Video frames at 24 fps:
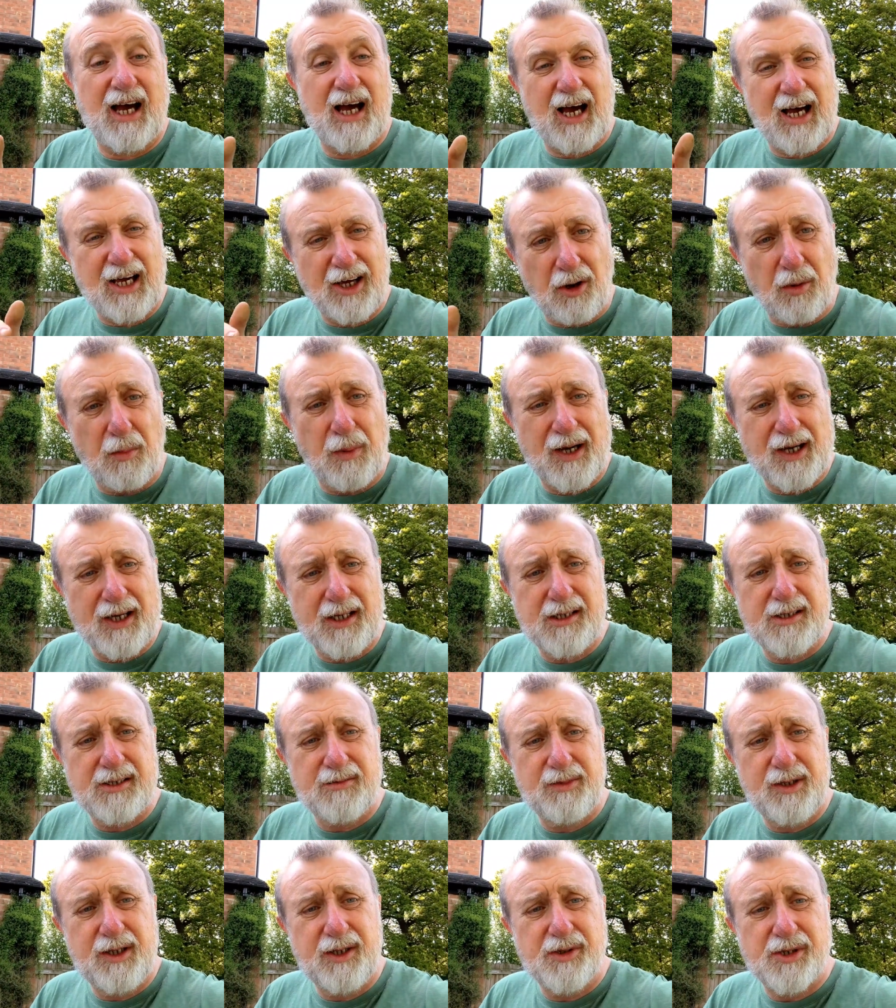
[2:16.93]
I got back
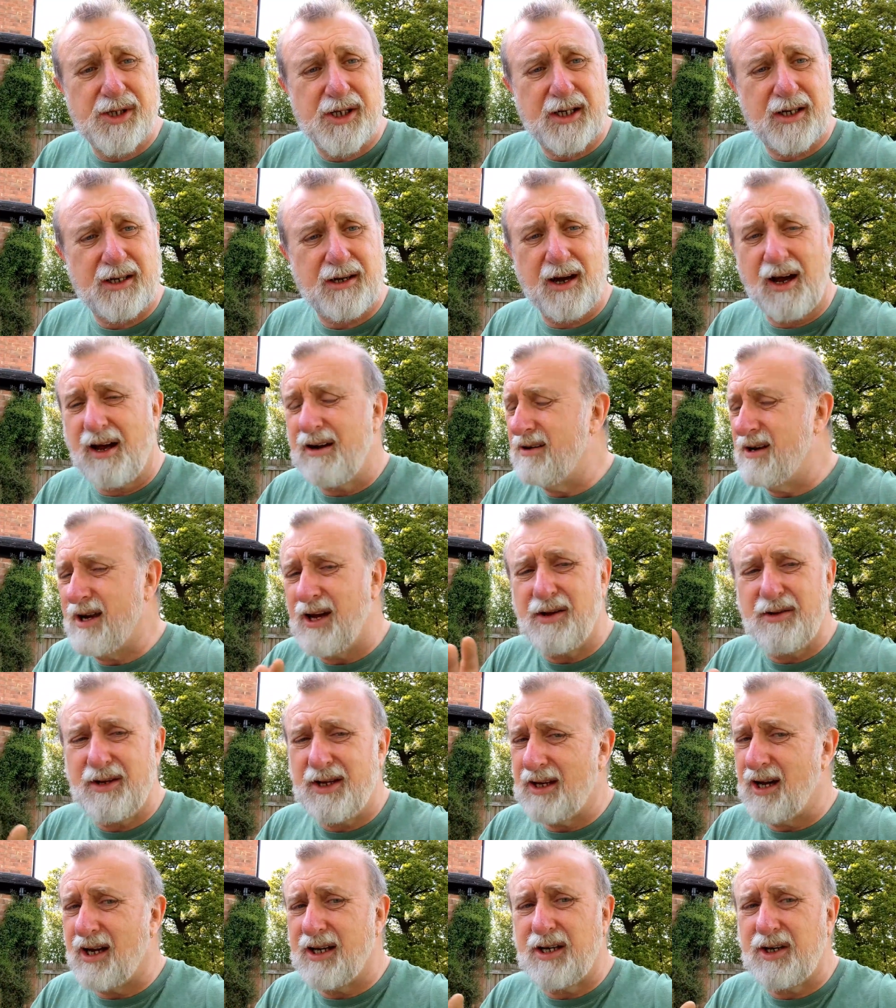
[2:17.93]
into music. And now
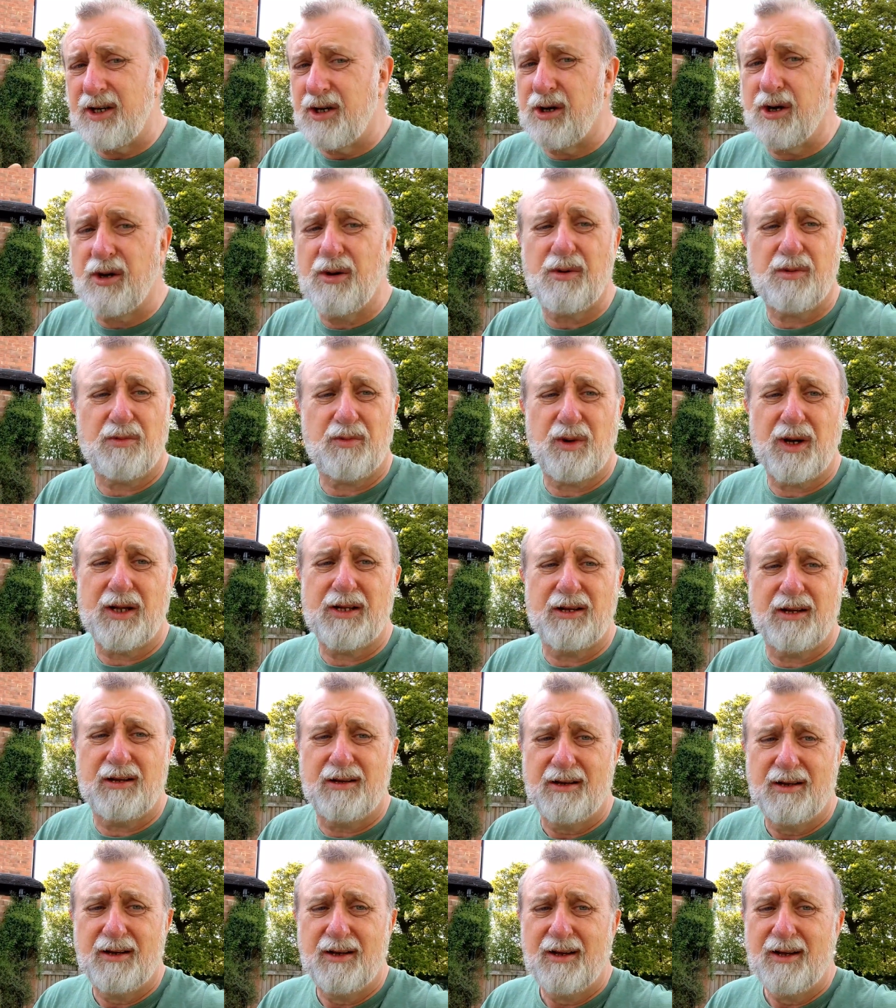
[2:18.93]
that, I don't know
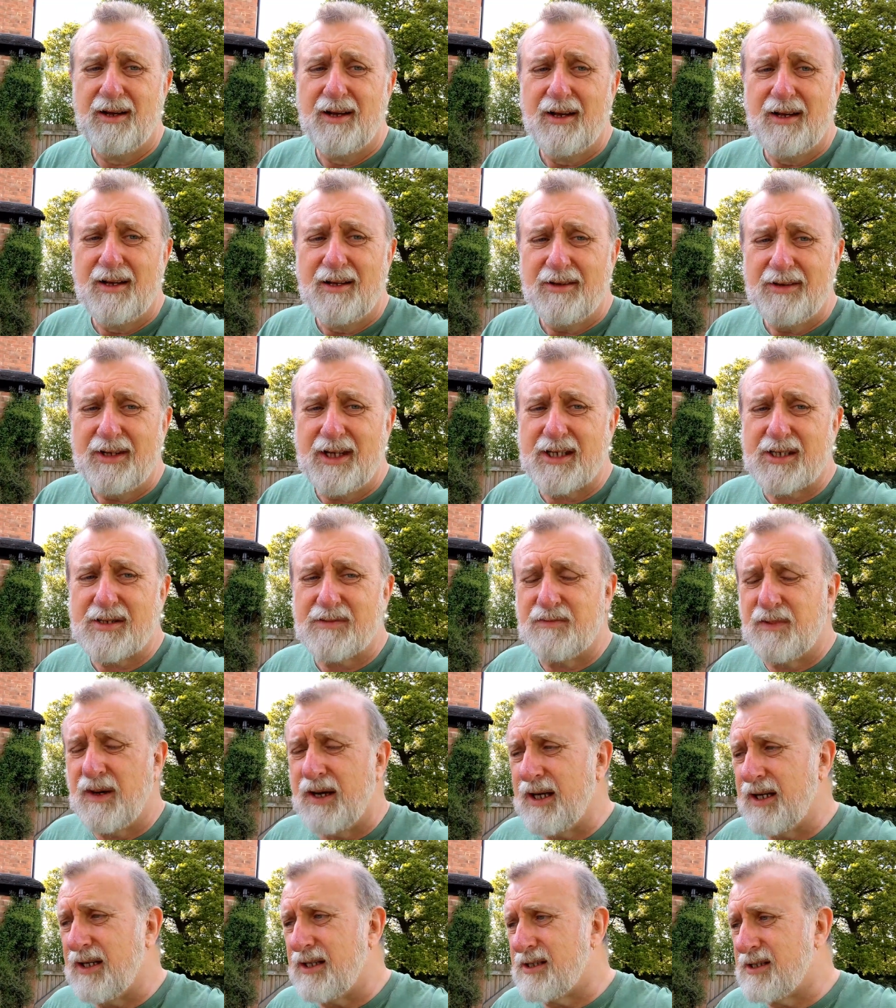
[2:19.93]
whether this
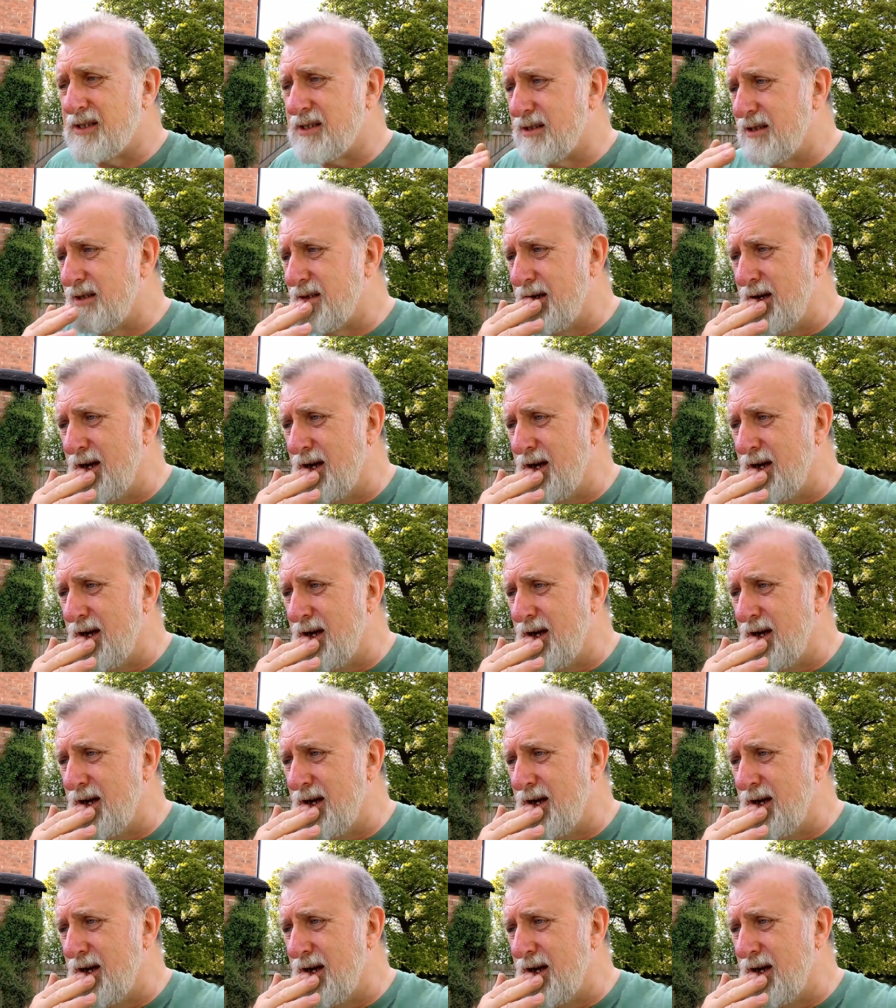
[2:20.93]
makes